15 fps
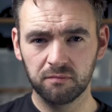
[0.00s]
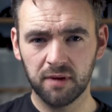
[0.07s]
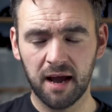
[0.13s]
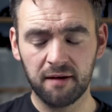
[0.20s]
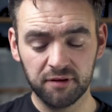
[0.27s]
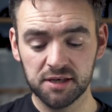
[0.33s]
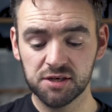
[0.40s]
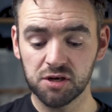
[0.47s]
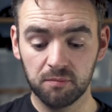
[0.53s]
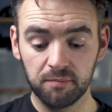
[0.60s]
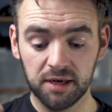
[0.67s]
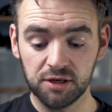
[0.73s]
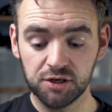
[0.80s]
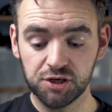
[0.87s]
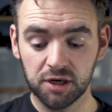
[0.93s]
Having this on
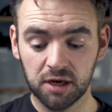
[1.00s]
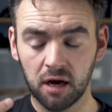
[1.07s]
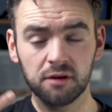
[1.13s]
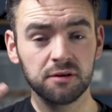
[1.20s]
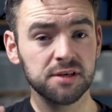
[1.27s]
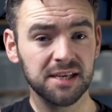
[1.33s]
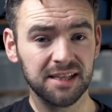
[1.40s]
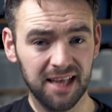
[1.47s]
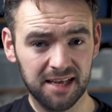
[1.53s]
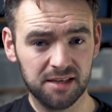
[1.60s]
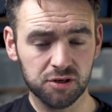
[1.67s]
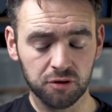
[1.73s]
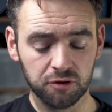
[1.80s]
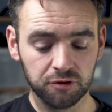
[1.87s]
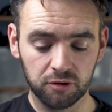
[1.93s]
means you can't use a
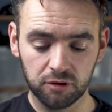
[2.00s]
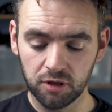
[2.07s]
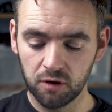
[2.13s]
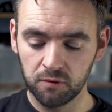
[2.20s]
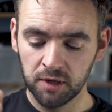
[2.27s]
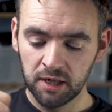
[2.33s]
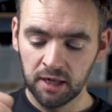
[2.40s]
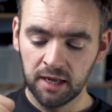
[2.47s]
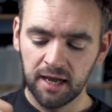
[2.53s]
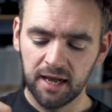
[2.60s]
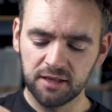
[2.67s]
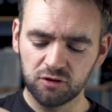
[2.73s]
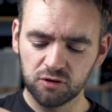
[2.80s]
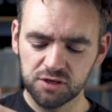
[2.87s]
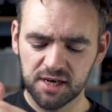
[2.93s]
lens hood, although
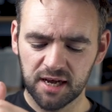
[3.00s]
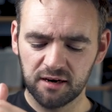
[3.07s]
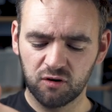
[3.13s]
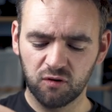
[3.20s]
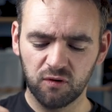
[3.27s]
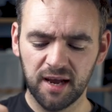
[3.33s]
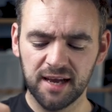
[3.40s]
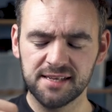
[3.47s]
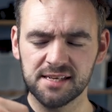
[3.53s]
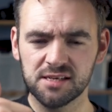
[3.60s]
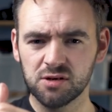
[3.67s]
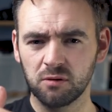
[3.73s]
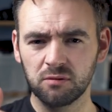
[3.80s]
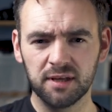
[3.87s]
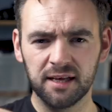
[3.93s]
it does kind of create
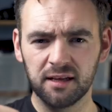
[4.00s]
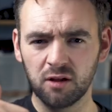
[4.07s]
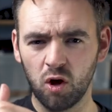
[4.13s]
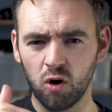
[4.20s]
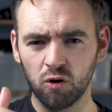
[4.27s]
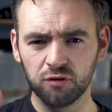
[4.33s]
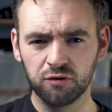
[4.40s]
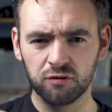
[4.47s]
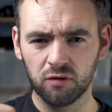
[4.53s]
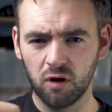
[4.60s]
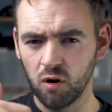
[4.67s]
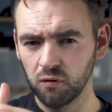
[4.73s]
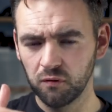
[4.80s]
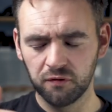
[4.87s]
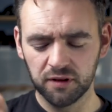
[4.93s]
its own little hood
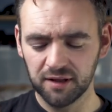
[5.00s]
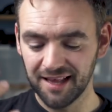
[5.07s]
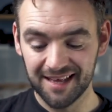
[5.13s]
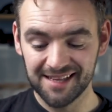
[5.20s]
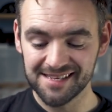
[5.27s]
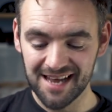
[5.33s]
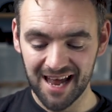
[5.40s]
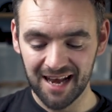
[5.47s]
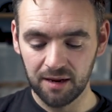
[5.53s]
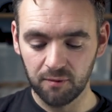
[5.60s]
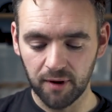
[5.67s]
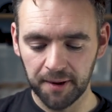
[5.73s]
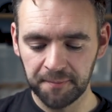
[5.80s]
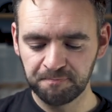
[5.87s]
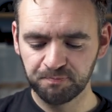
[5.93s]
over the lens
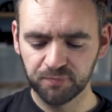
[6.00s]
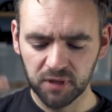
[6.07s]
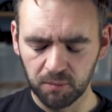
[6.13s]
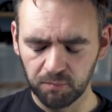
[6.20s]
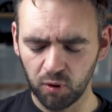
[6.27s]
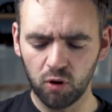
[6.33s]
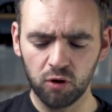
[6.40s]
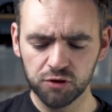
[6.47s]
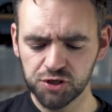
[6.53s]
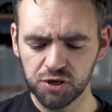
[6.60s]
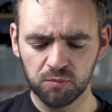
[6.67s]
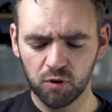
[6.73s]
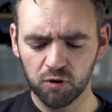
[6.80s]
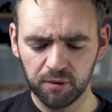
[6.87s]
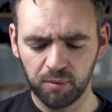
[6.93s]
anyway. But
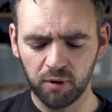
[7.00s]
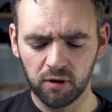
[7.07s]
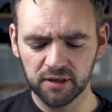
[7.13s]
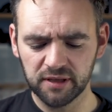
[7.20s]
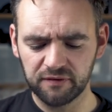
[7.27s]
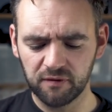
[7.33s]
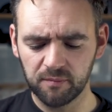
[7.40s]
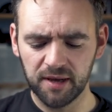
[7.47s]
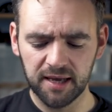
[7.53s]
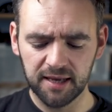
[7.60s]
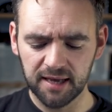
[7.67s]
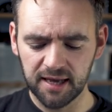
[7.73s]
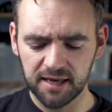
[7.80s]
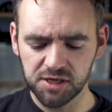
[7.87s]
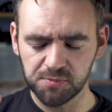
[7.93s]
also, more importantly for
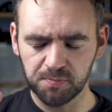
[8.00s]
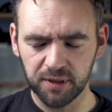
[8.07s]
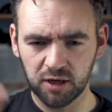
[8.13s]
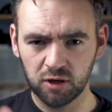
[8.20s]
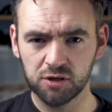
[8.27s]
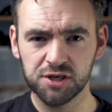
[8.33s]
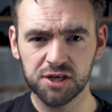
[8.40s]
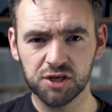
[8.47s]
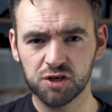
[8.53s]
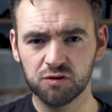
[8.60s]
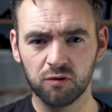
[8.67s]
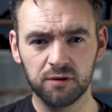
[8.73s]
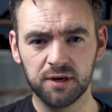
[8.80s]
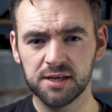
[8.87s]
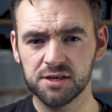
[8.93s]
me, is because it's
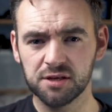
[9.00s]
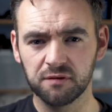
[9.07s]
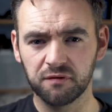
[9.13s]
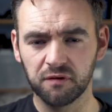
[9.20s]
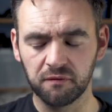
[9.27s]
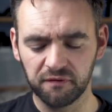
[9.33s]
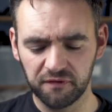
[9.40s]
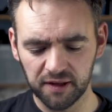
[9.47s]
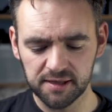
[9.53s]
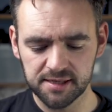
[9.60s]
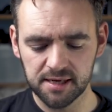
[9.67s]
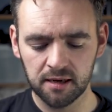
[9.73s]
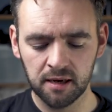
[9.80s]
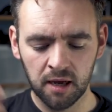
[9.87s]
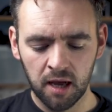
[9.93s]
screwed into the front
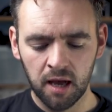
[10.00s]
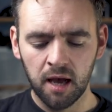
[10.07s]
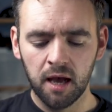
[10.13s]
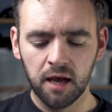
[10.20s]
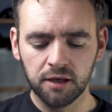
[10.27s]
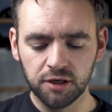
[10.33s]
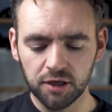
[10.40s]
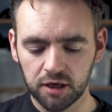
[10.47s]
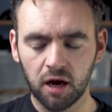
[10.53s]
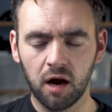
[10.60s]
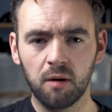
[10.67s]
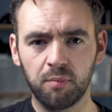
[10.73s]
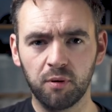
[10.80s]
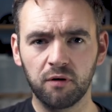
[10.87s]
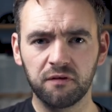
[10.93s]
filter, you
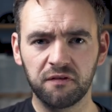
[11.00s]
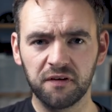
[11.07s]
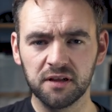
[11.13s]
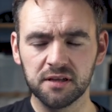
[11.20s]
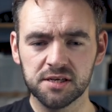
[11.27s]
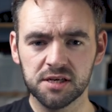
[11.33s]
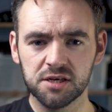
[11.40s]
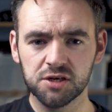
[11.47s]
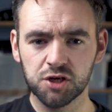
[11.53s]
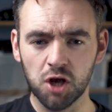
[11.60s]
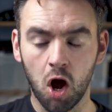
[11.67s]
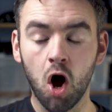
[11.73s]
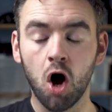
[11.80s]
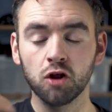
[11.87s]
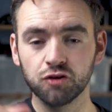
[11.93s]
can't put filters
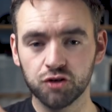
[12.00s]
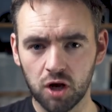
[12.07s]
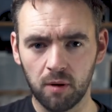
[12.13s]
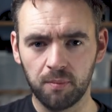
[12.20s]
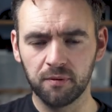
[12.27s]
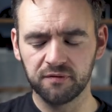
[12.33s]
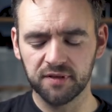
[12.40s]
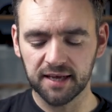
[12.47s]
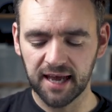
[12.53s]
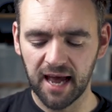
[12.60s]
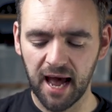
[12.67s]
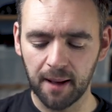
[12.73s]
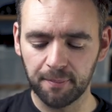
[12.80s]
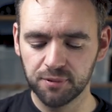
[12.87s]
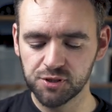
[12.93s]
on top of the
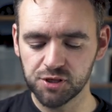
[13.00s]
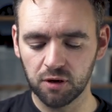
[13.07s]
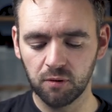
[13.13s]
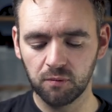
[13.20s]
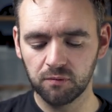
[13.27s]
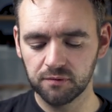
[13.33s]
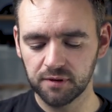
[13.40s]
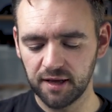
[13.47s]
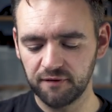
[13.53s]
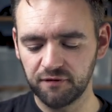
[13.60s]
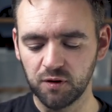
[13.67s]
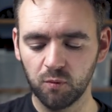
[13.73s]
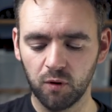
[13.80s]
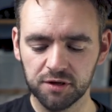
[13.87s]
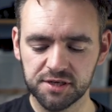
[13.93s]
cap. So
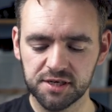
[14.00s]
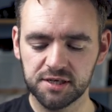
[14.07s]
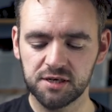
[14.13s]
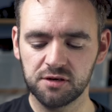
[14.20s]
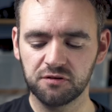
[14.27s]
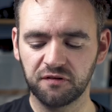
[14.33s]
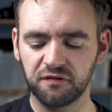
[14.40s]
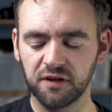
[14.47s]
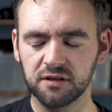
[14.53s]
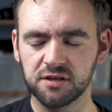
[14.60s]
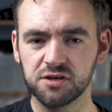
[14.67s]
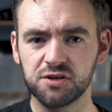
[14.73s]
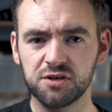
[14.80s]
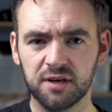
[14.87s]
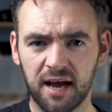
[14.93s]
if you wanted to use
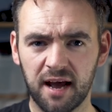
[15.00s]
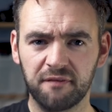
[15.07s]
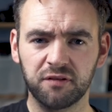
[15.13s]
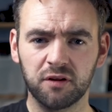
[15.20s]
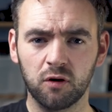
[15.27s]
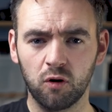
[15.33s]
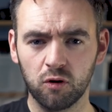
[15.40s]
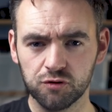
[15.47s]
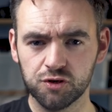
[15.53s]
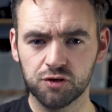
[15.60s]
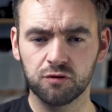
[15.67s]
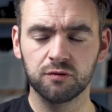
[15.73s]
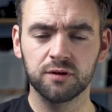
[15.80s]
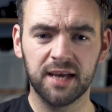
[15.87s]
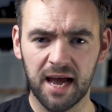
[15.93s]
filters, you'd have to
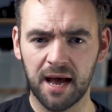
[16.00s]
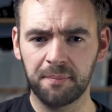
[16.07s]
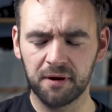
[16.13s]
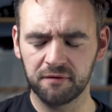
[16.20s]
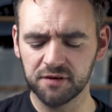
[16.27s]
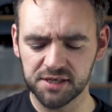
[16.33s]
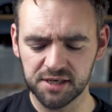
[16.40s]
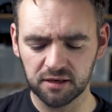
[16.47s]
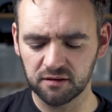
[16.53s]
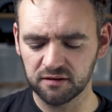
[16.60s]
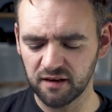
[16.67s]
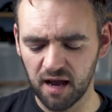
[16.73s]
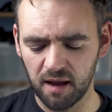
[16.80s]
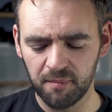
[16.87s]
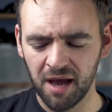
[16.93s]
unscrew the cap every single
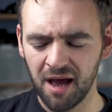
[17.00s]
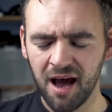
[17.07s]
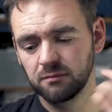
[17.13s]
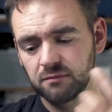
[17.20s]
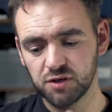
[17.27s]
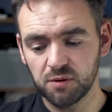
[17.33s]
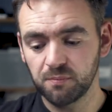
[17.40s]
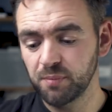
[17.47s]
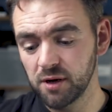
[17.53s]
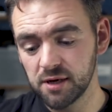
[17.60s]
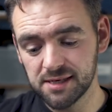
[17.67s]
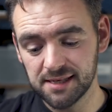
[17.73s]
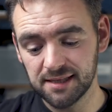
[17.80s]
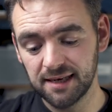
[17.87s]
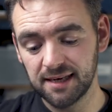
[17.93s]
time. So
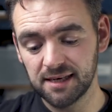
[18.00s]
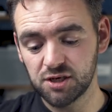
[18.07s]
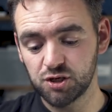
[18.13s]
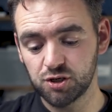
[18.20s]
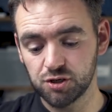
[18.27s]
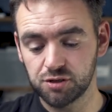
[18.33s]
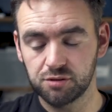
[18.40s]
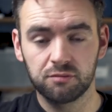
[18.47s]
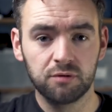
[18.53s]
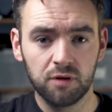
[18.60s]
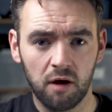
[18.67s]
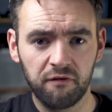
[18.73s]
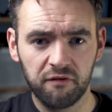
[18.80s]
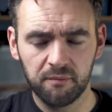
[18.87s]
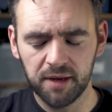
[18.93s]
personally, it's just
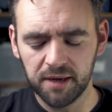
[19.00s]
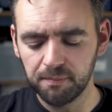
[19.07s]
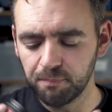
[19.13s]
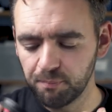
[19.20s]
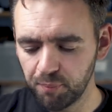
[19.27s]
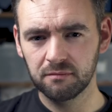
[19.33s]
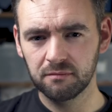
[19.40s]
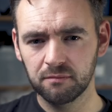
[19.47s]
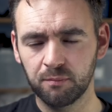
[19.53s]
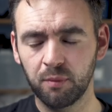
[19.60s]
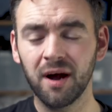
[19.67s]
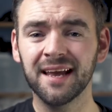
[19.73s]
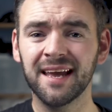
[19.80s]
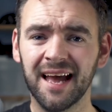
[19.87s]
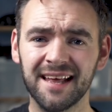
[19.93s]
not for me.
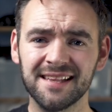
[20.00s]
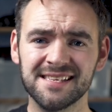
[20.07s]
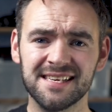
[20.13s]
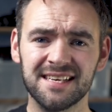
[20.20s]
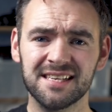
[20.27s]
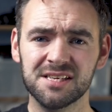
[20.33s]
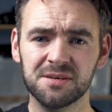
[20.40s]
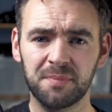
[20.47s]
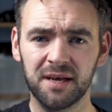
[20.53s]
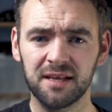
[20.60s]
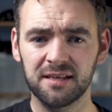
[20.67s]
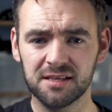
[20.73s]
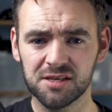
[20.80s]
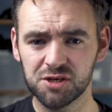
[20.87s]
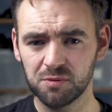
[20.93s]
But I can see this
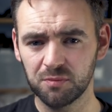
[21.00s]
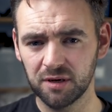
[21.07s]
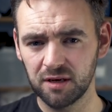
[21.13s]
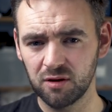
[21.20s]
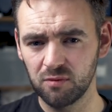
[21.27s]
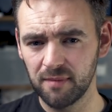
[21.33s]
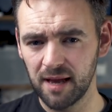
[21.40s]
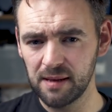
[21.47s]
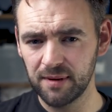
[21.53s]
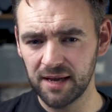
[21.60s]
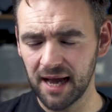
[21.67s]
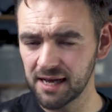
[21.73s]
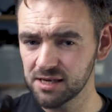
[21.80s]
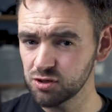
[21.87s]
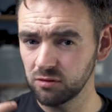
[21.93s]
appealing to somebody who
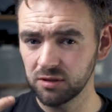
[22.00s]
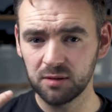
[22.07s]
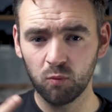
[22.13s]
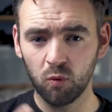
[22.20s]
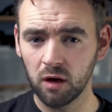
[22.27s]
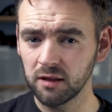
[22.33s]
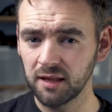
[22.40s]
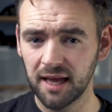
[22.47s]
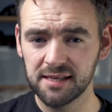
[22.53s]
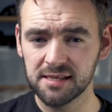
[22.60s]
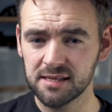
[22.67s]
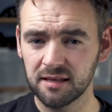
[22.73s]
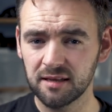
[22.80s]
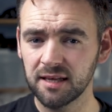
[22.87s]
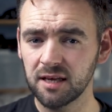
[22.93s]
maybe has only one
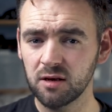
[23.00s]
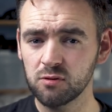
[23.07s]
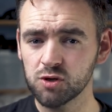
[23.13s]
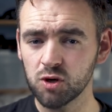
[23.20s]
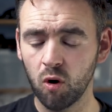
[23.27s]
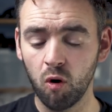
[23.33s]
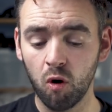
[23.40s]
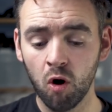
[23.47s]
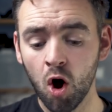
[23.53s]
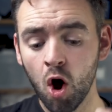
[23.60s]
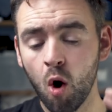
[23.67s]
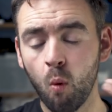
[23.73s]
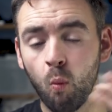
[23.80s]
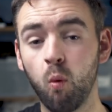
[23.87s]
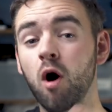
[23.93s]
lens that they use, or
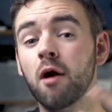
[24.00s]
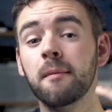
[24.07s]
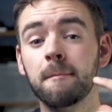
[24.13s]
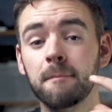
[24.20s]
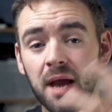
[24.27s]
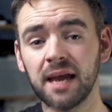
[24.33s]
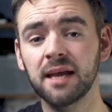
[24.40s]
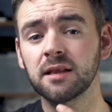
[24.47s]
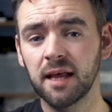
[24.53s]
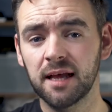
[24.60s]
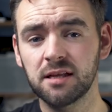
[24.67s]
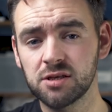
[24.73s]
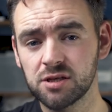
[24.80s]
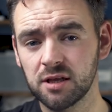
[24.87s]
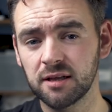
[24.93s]
one main
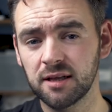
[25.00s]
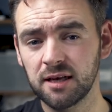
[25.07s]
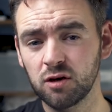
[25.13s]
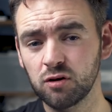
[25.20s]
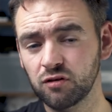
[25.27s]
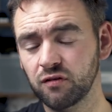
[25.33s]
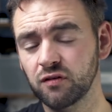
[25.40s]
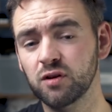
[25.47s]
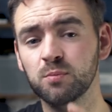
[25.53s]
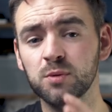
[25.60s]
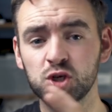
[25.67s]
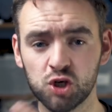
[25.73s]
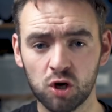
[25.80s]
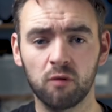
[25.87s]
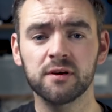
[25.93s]
lens that they use for the
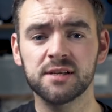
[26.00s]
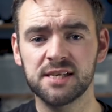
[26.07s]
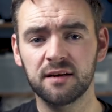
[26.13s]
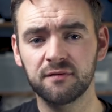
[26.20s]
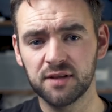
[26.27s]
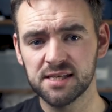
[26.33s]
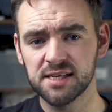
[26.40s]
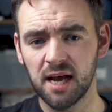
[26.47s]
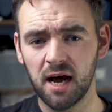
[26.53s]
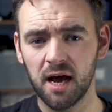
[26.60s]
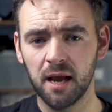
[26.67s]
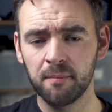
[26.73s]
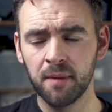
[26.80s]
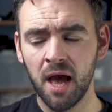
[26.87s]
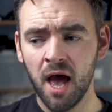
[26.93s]
majority of the
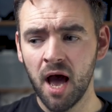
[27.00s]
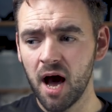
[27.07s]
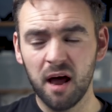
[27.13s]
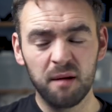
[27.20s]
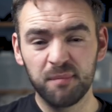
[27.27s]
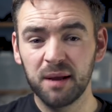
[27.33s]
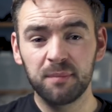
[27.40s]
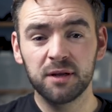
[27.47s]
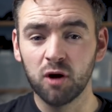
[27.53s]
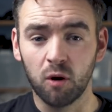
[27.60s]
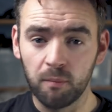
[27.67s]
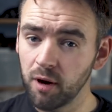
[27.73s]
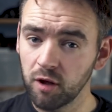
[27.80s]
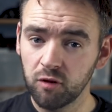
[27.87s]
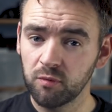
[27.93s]
time, and maybe
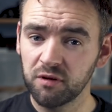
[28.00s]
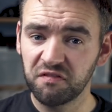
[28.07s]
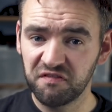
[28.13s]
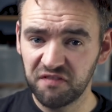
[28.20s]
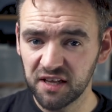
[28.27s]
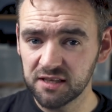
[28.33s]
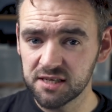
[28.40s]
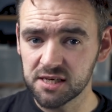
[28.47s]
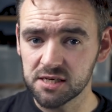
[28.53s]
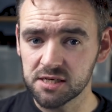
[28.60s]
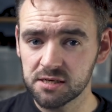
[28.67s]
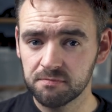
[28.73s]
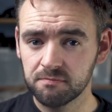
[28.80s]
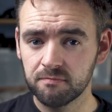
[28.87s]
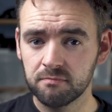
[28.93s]
don't bother with
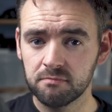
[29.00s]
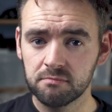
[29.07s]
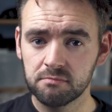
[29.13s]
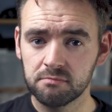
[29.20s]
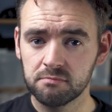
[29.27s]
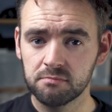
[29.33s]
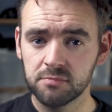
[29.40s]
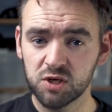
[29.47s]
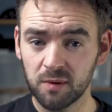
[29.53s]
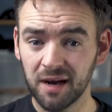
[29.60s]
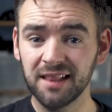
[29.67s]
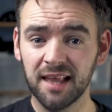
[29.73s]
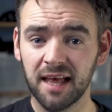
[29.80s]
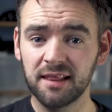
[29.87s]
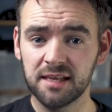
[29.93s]
filters. So
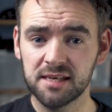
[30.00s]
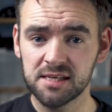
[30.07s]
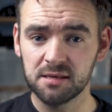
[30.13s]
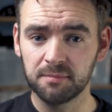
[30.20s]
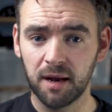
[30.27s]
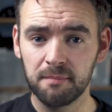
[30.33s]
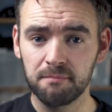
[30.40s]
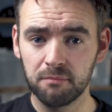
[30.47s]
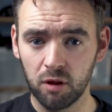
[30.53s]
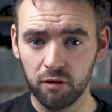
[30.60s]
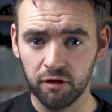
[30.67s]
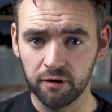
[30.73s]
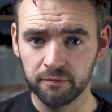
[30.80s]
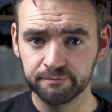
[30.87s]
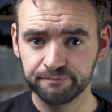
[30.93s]
I lent this to my
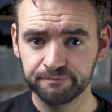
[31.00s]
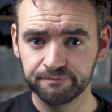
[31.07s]
mother.